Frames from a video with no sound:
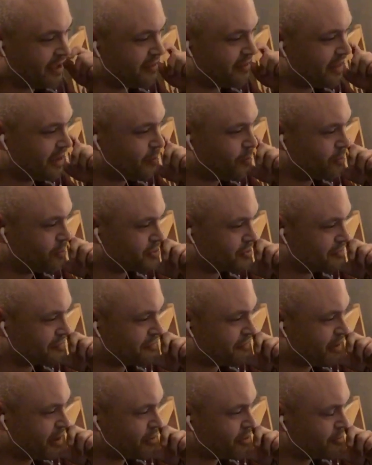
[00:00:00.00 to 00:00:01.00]
That wasn't
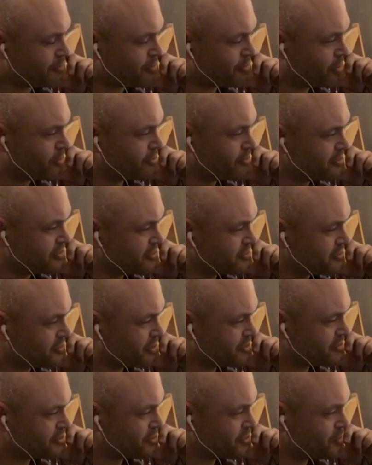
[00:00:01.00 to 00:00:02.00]
frowned upon
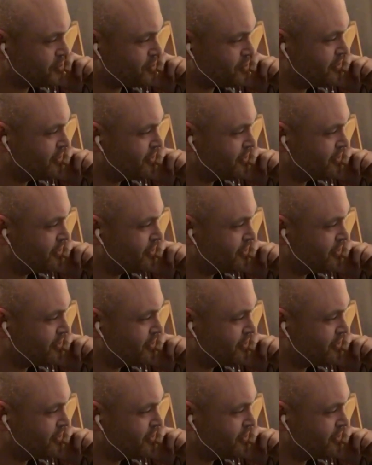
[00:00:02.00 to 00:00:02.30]
at all?